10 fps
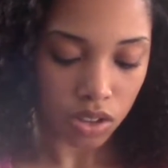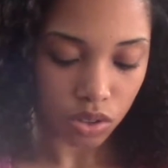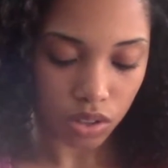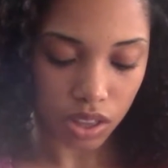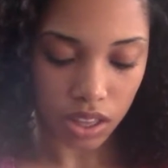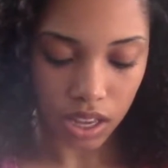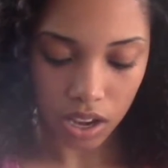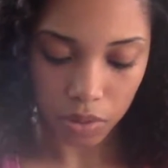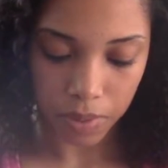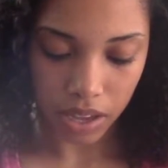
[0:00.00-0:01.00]
So the thing that
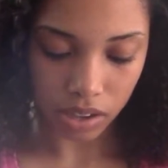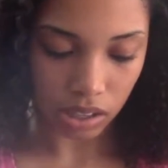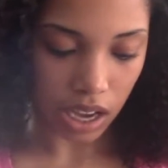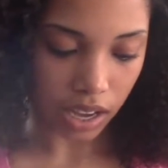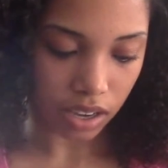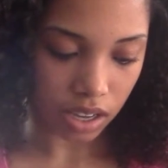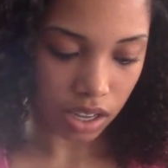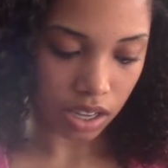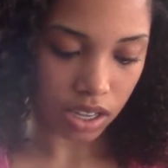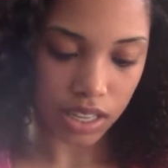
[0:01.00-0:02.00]
helped me out a lot
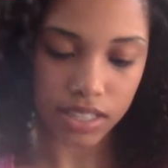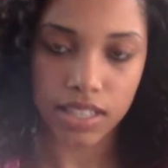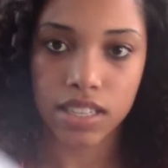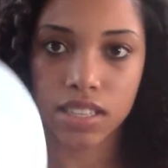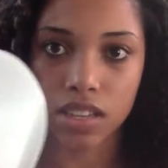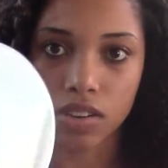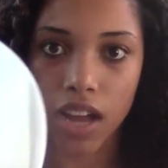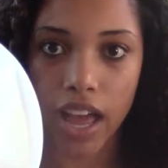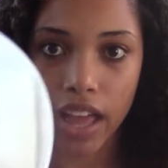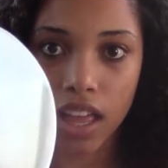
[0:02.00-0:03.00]
is this little
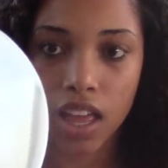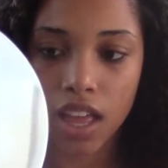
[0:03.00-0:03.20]
guy,